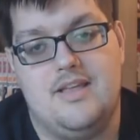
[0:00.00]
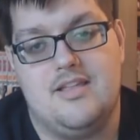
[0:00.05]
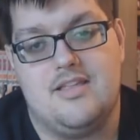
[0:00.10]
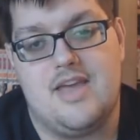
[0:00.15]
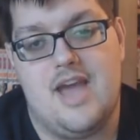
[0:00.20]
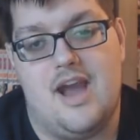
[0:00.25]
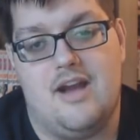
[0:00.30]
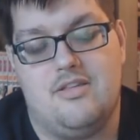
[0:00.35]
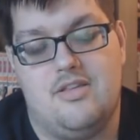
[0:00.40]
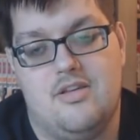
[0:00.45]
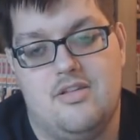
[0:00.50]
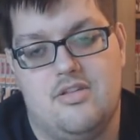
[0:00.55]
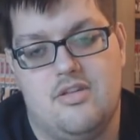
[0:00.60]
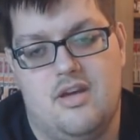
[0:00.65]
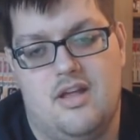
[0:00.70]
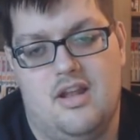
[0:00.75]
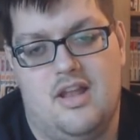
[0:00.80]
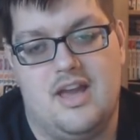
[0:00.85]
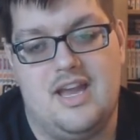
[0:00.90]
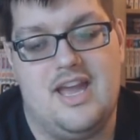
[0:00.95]
These characters
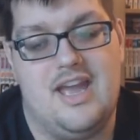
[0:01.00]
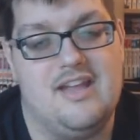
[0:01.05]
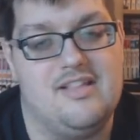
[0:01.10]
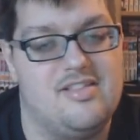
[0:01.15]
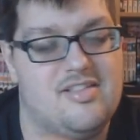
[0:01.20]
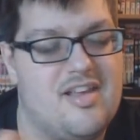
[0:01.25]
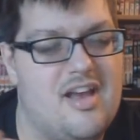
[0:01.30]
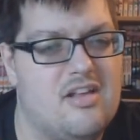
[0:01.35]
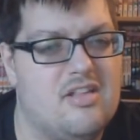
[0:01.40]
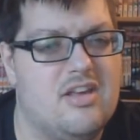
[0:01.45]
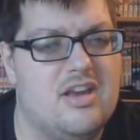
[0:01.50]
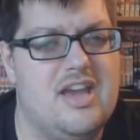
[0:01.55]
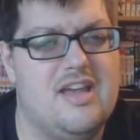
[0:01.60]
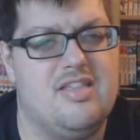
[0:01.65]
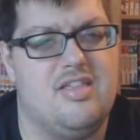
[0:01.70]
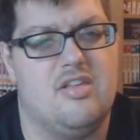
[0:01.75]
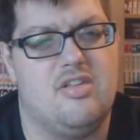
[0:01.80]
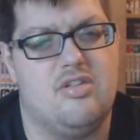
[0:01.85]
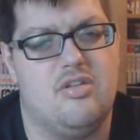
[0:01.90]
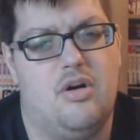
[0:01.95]
are like it sounds like
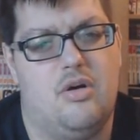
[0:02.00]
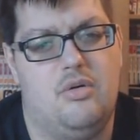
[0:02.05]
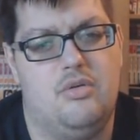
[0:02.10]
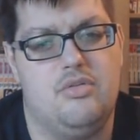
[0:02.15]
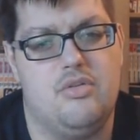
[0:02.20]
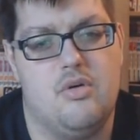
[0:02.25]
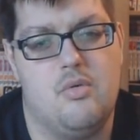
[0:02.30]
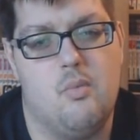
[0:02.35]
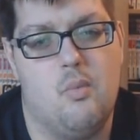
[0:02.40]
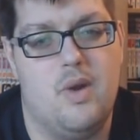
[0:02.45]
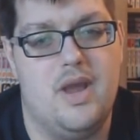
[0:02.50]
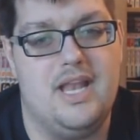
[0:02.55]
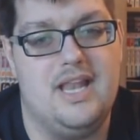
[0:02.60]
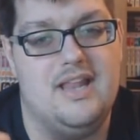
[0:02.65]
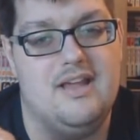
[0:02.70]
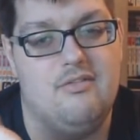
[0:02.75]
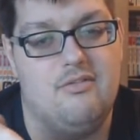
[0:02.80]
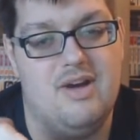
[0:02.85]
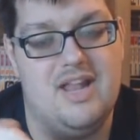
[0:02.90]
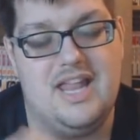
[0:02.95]
if the souls are
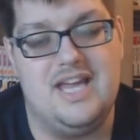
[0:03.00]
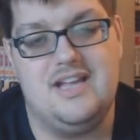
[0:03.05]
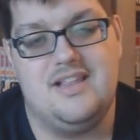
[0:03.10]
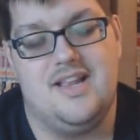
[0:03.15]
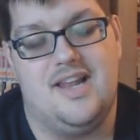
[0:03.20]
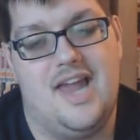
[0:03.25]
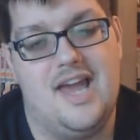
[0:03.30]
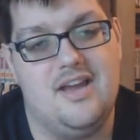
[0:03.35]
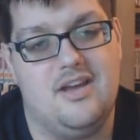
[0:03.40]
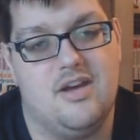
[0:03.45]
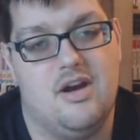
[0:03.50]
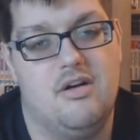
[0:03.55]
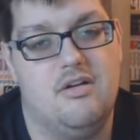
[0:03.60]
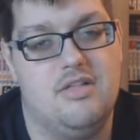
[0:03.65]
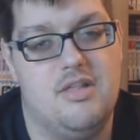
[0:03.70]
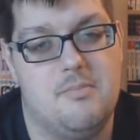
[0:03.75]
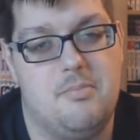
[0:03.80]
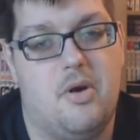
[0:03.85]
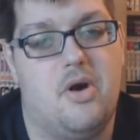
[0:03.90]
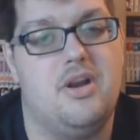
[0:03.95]
will, willing to let go
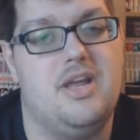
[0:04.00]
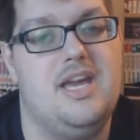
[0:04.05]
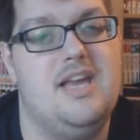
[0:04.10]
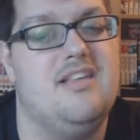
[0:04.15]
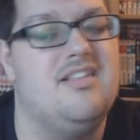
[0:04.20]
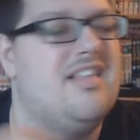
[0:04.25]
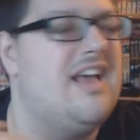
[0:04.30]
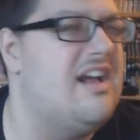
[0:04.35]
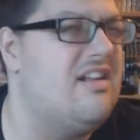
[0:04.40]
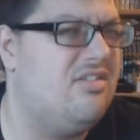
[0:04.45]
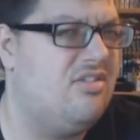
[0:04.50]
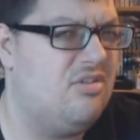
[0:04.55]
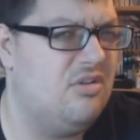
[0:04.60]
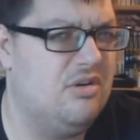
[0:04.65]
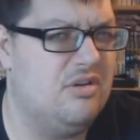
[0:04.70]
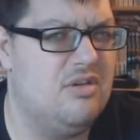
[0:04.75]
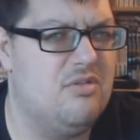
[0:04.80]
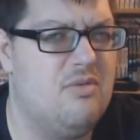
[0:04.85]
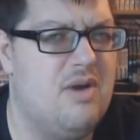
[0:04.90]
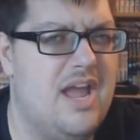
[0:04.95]
of the bodies, that's
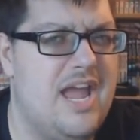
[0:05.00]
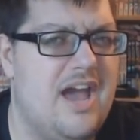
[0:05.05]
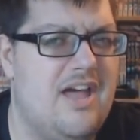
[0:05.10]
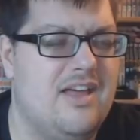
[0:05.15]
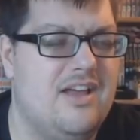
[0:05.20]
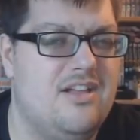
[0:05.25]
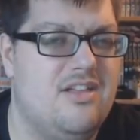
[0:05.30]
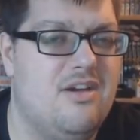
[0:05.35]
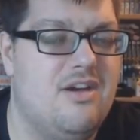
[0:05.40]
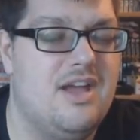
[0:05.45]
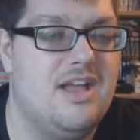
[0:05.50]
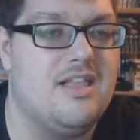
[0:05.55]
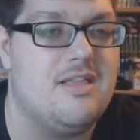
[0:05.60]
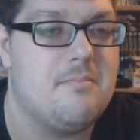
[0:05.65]
sort of the way how they can do it.